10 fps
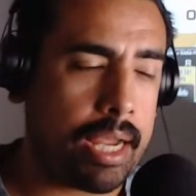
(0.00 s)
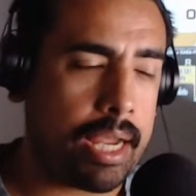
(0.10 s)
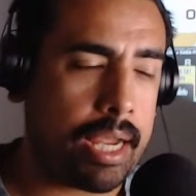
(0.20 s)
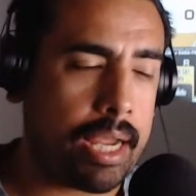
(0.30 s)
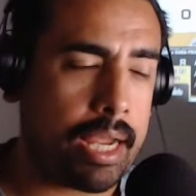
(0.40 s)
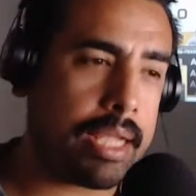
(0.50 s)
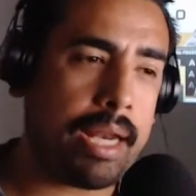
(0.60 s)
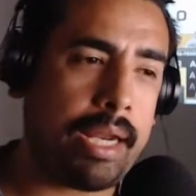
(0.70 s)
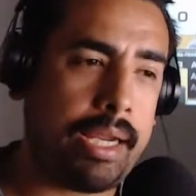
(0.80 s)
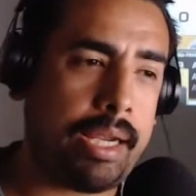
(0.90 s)

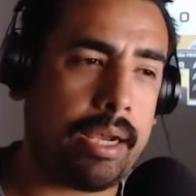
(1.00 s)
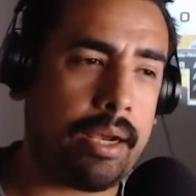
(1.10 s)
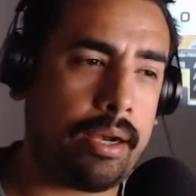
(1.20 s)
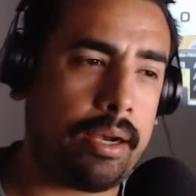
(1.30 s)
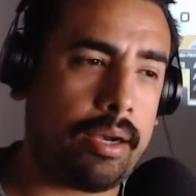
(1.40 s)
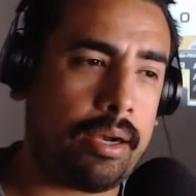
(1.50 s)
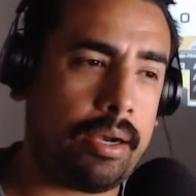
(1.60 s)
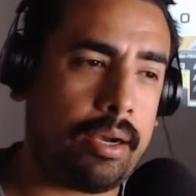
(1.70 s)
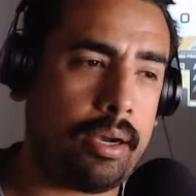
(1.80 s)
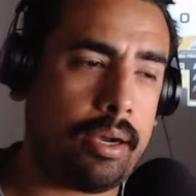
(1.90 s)
steady,
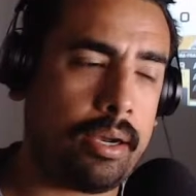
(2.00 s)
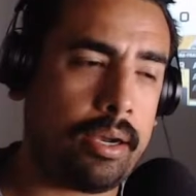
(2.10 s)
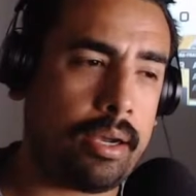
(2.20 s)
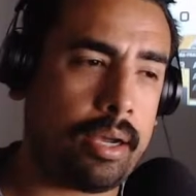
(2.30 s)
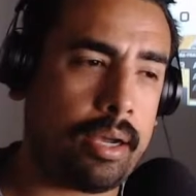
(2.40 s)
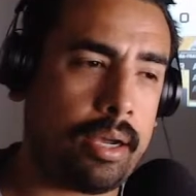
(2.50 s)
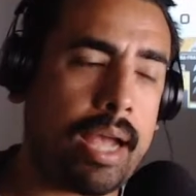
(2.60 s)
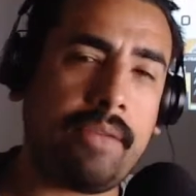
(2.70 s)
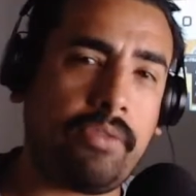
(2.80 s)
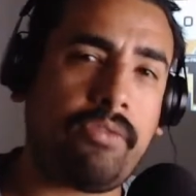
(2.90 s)
high-level